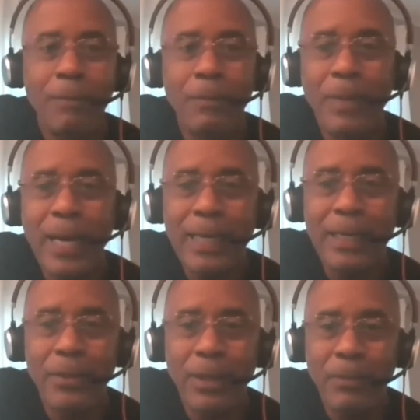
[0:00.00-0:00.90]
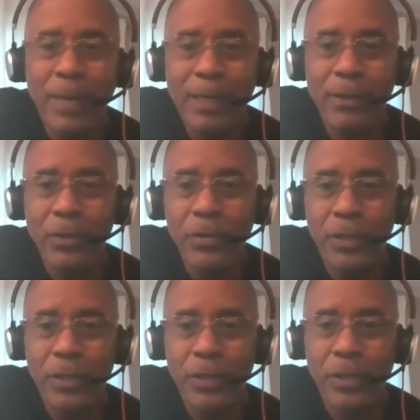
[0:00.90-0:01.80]
back in those
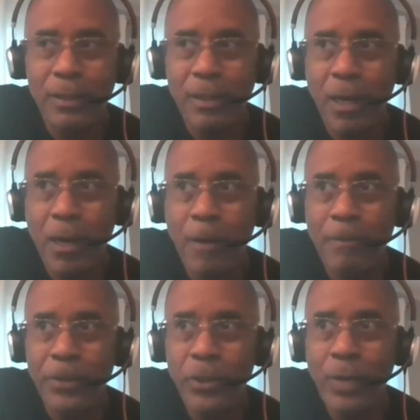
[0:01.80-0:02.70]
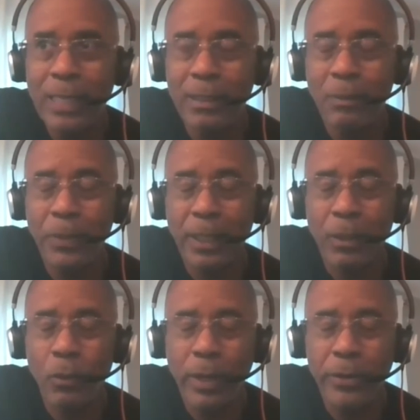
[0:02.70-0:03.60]
days, you had to pick
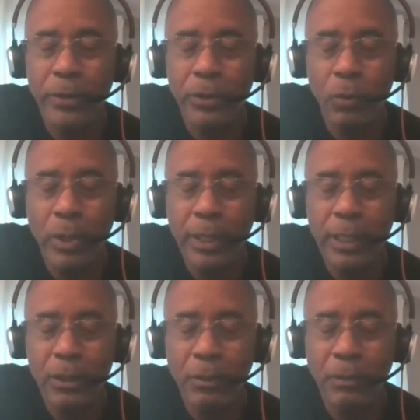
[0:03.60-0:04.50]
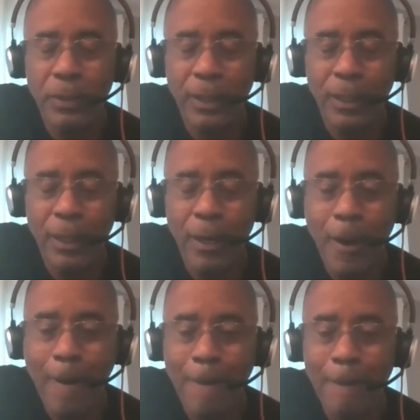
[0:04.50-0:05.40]
whether you wanted to be
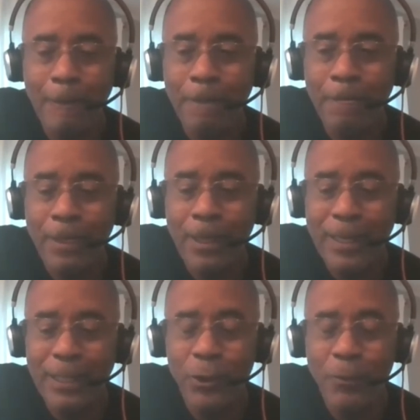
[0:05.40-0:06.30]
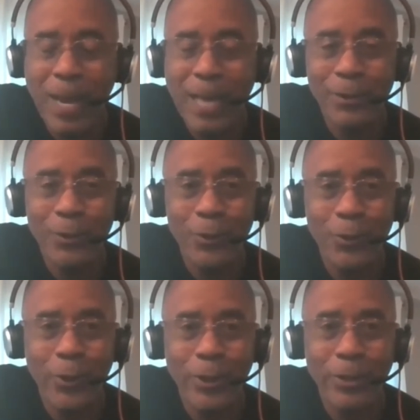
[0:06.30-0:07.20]
get your master's
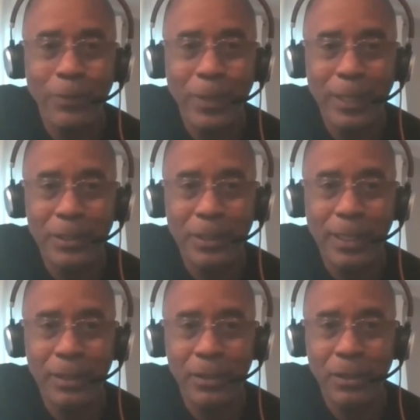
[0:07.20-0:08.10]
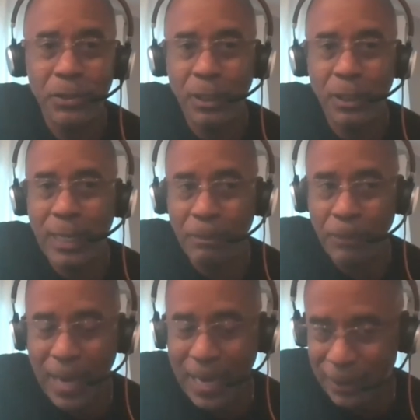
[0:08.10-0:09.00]
or your PhD. So she got
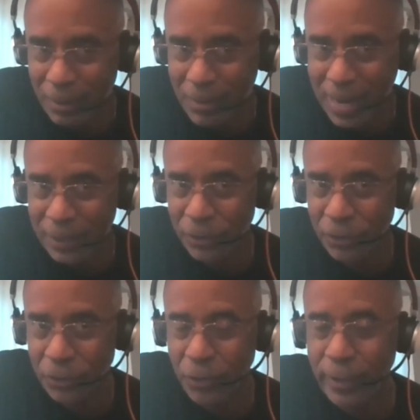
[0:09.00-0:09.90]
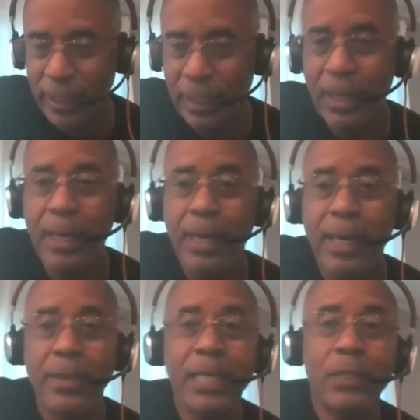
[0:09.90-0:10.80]
past the master's degree,
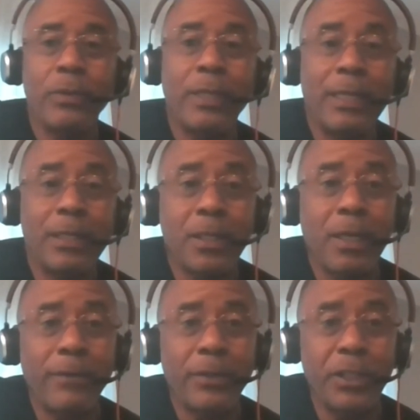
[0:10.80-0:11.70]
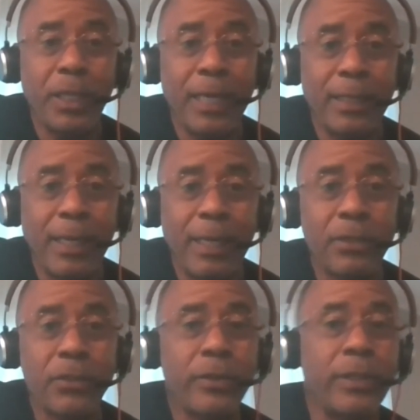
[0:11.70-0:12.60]
and that's when they discovered she had
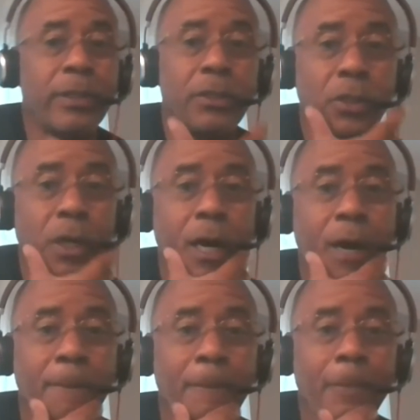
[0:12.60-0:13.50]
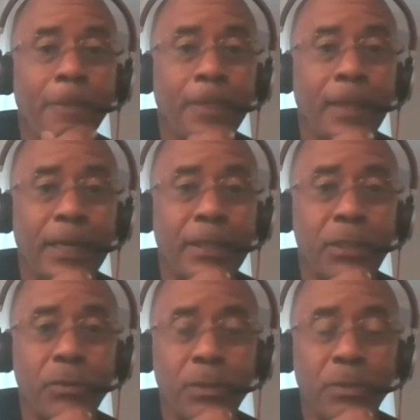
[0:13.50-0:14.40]
cancer in the jaw. And
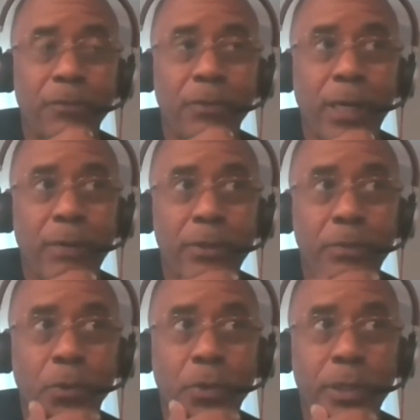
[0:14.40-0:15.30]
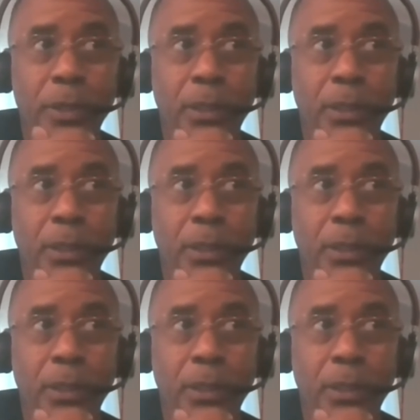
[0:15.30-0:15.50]
this was before I was born.